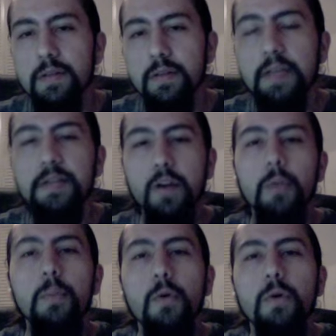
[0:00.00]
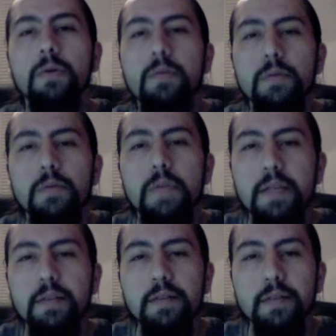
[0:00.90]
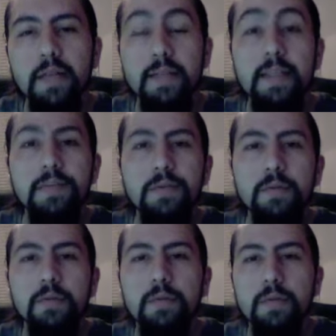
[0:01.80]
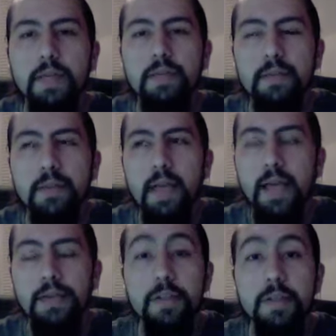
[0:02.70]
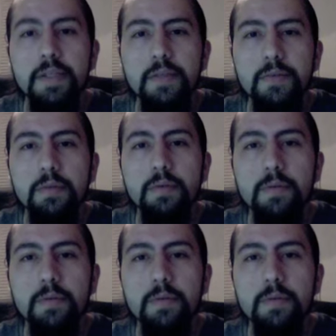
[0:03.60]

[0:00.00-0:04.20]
that's unmoral. That's evil. That's actually evil.